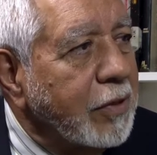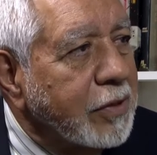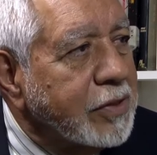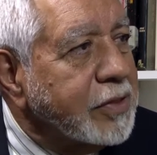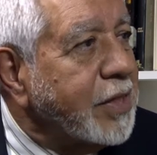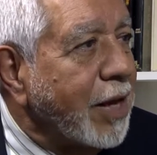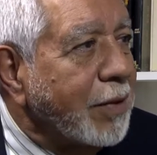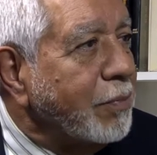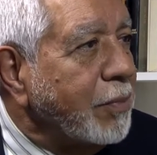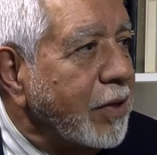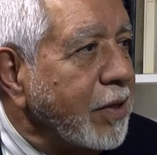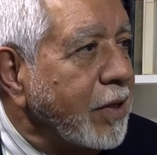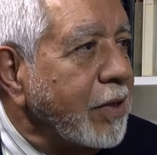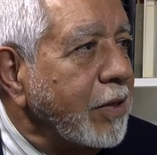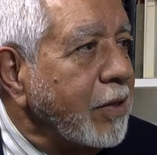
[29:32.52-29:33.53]
step
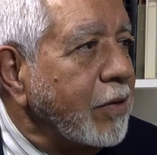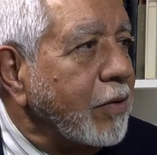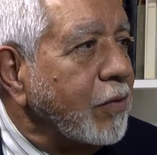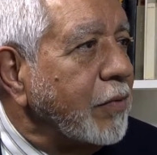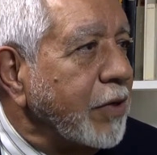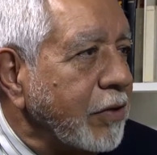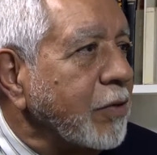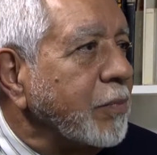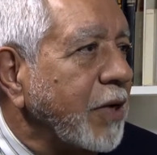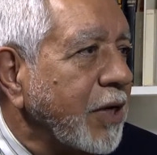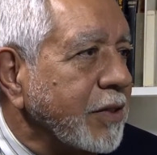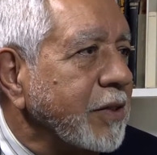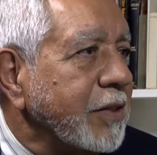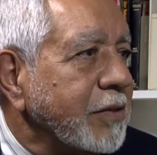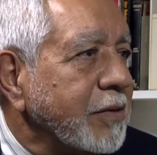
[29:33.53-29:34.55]
with their
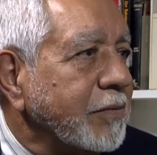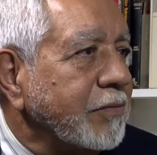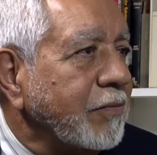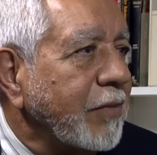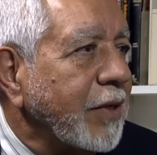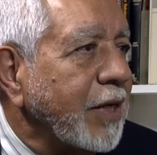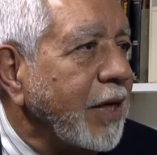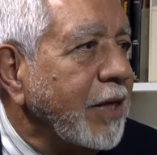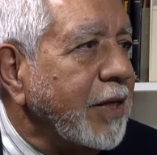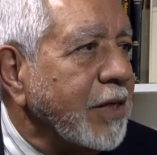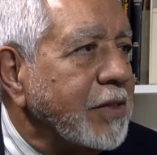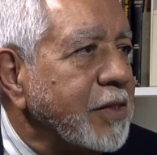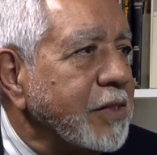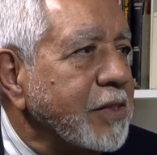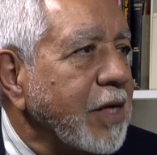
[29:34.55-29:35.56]
bosses. And
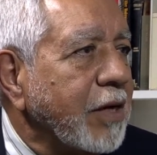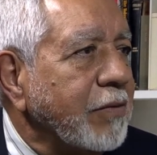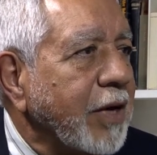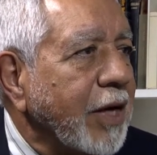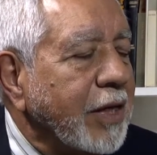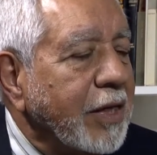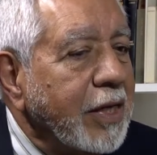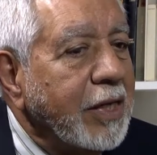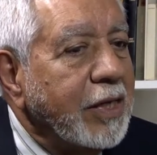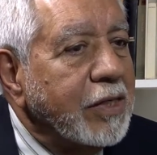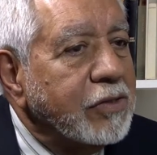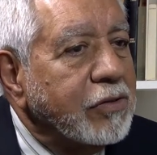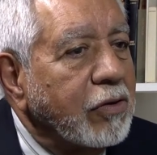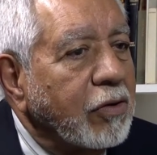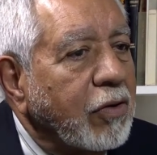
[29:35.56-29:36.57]
that's just not right.
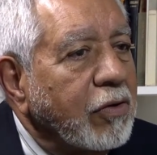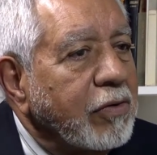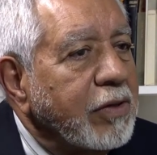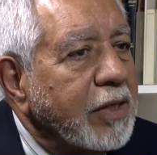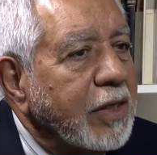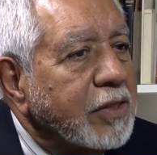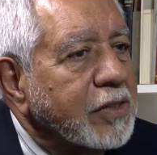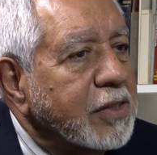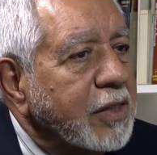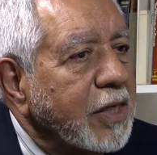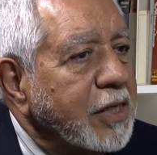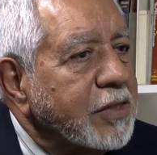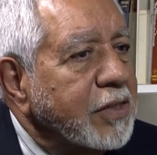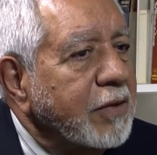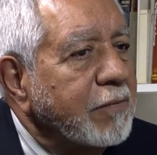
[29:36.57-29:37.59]
So to go to the
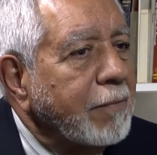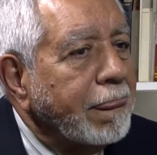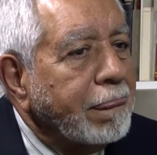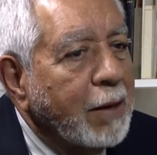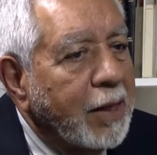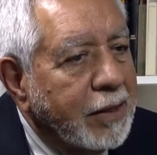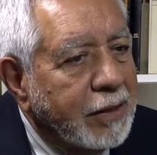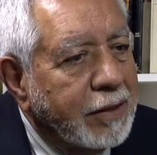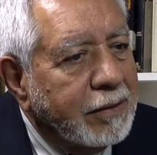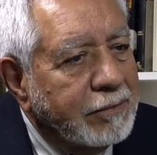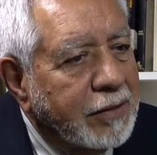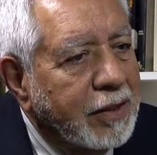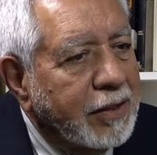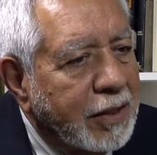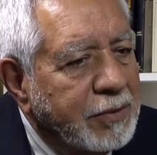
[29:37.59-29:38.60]
legislation,
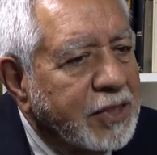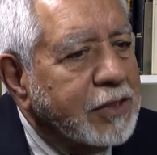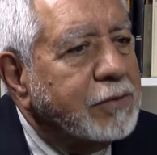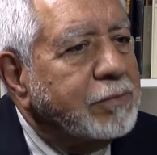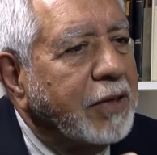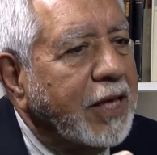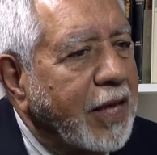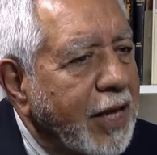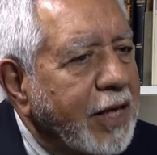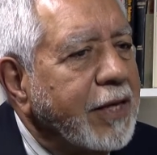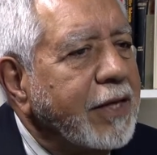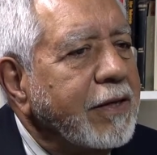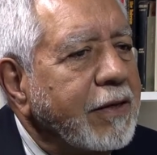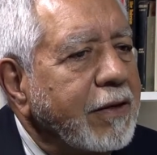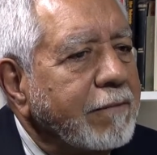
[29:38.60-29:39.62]
let me just
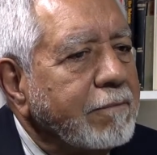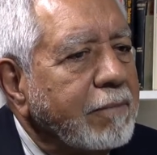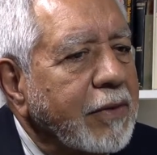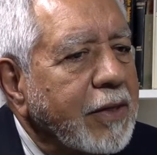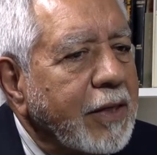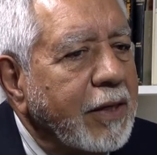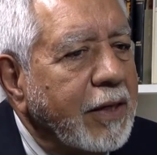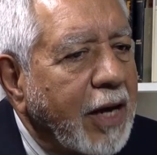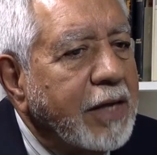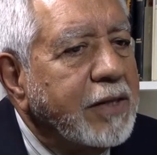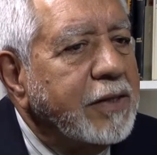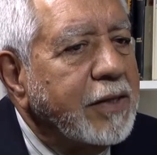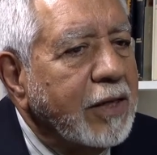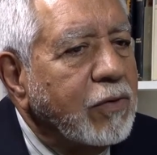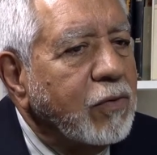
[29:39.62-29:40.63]
begin, I
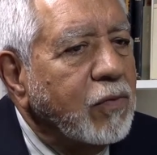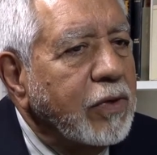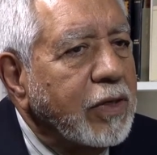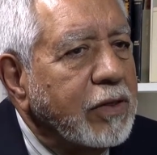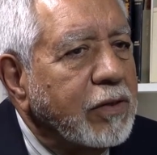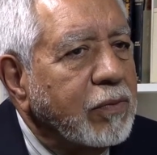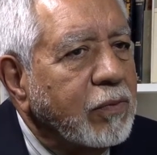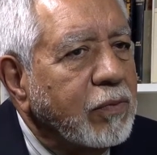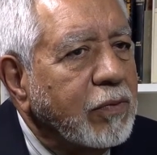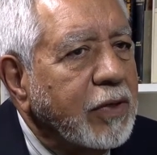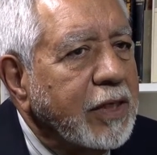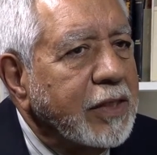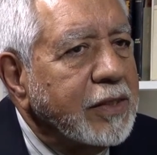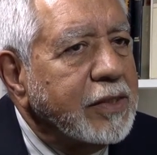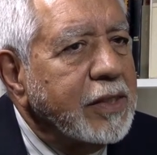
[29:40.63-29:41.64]
think, with
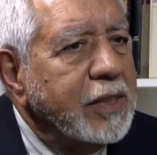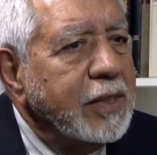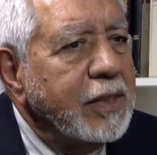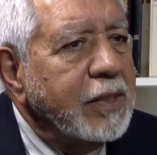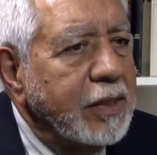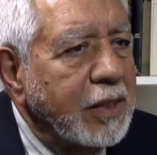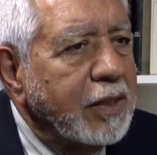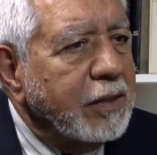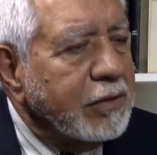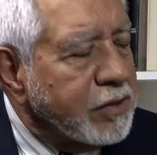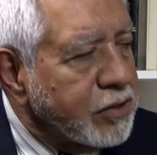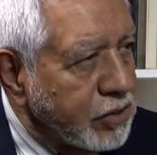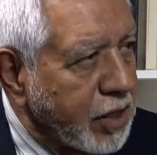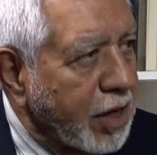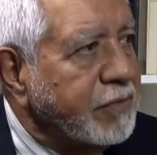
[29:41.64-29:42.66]
what is a little
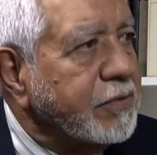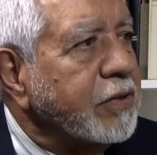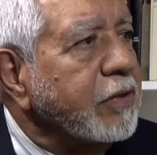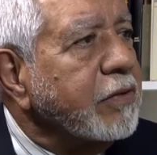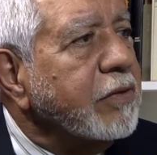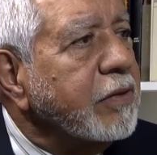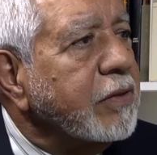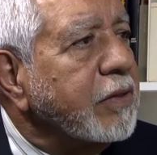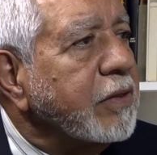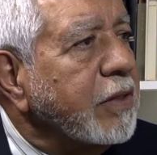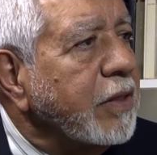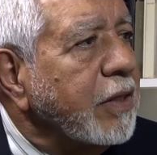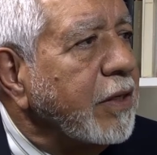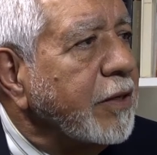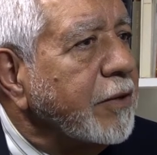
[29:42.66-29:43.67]
softer,
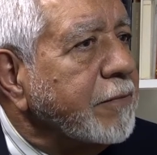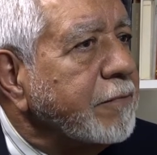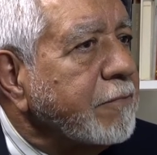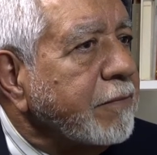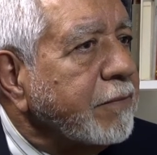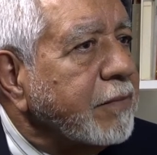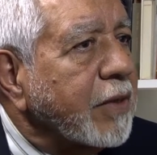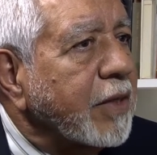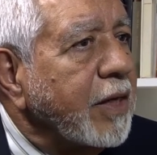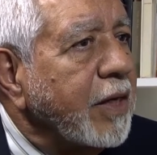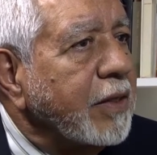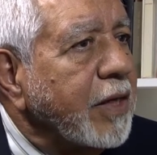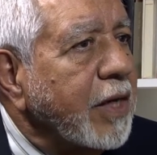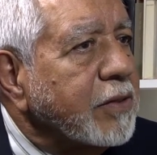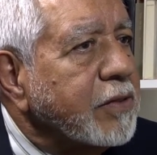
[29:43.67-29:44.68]

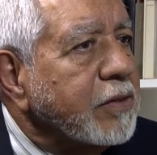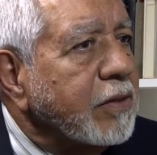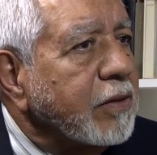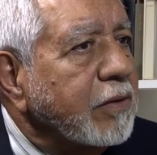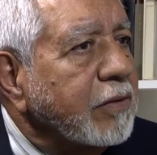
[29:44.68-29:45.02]
and that's